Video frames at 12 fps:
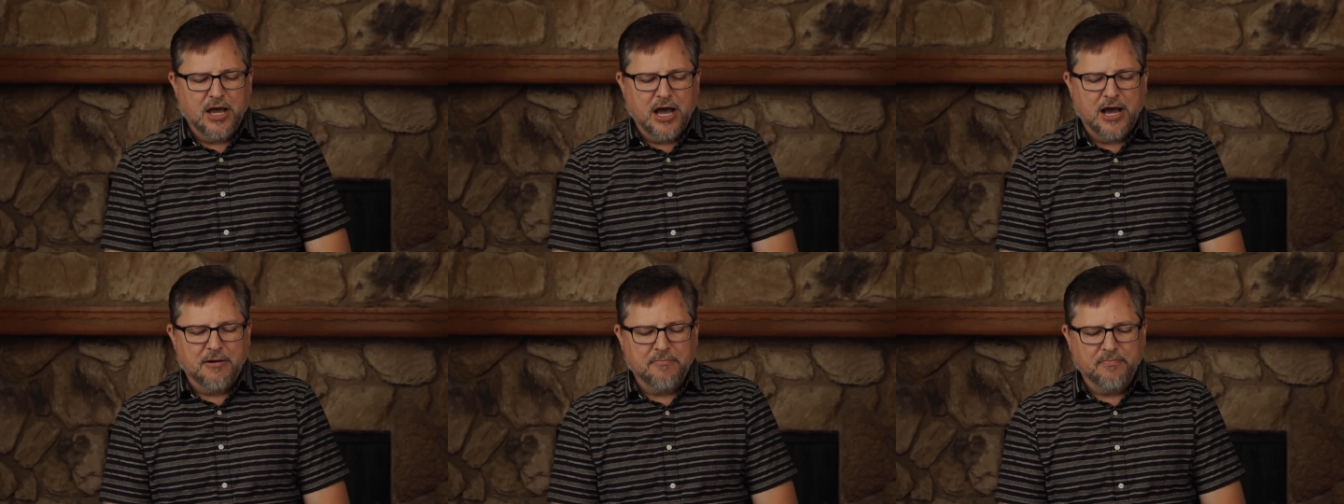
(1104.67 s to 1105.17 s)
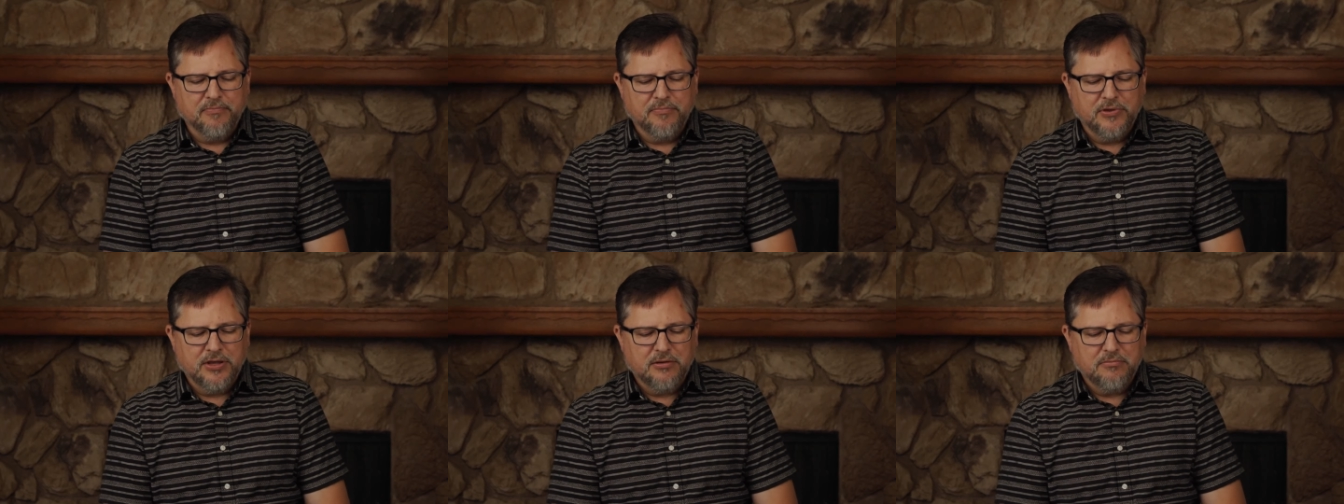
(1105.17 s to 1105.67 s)
Um,
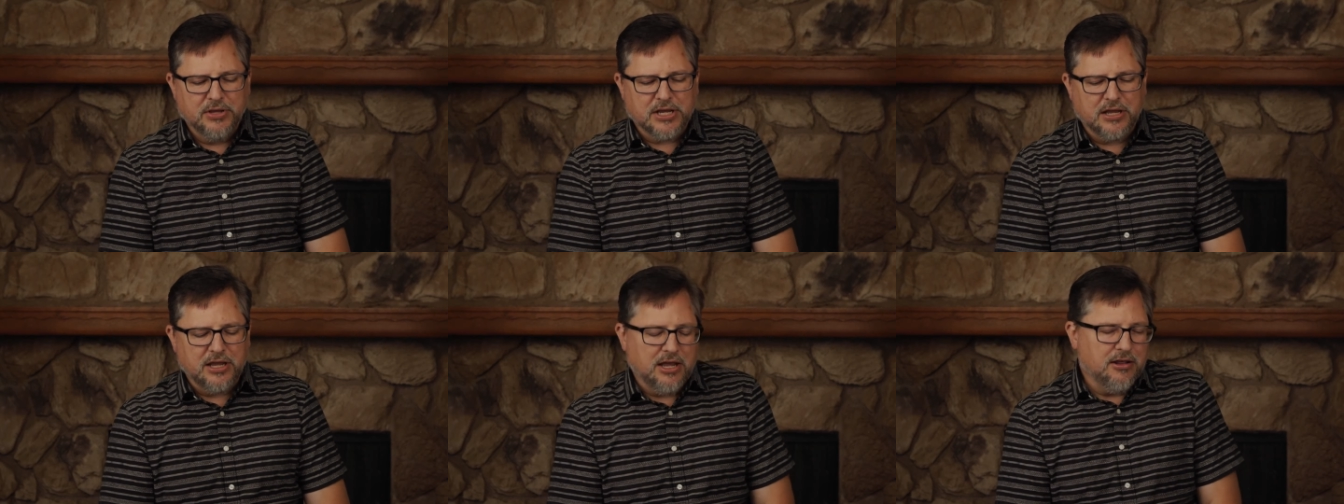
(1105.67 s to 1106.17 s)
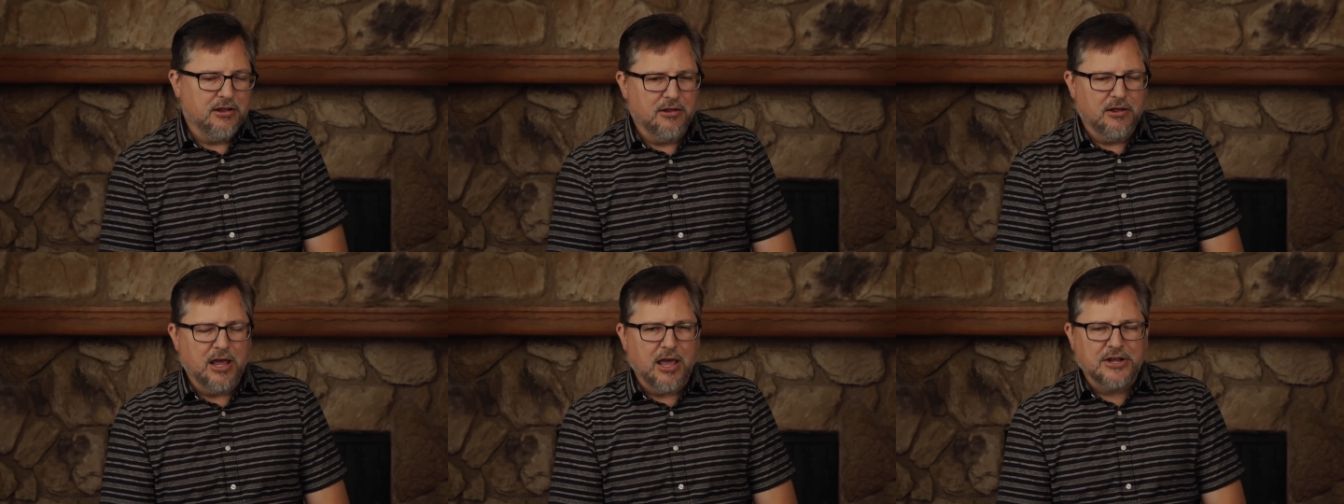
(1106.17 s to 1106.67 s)
because
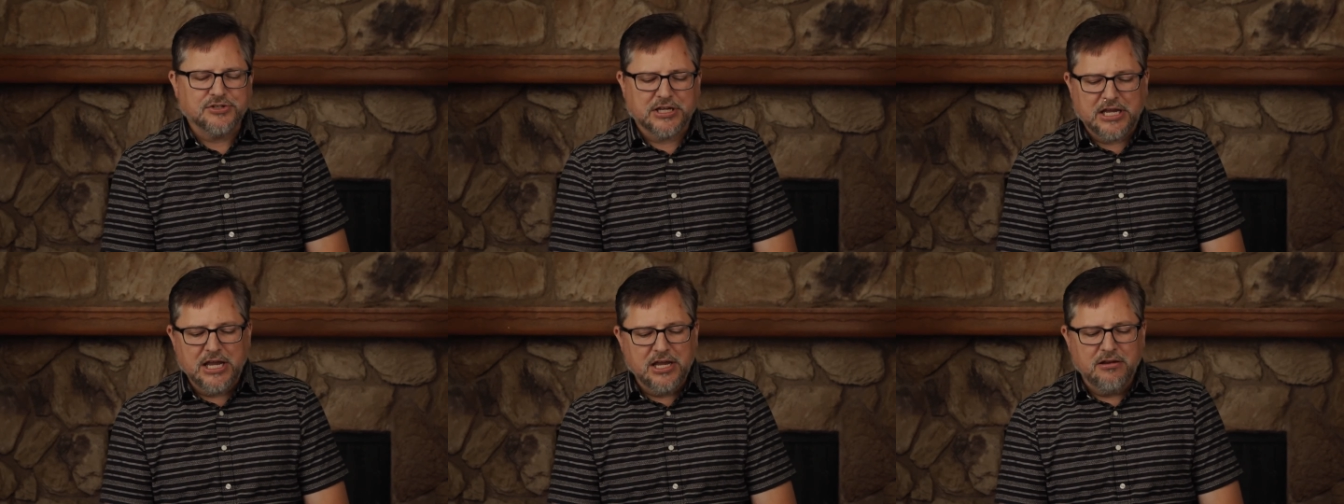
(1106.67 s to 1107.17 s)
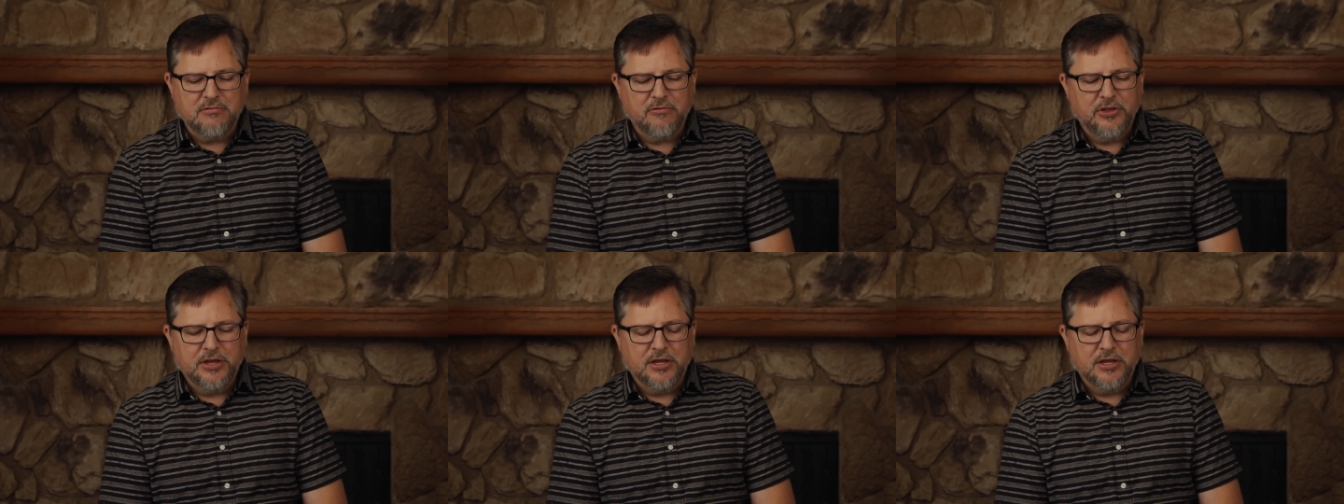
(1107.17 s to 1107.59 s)
as a king,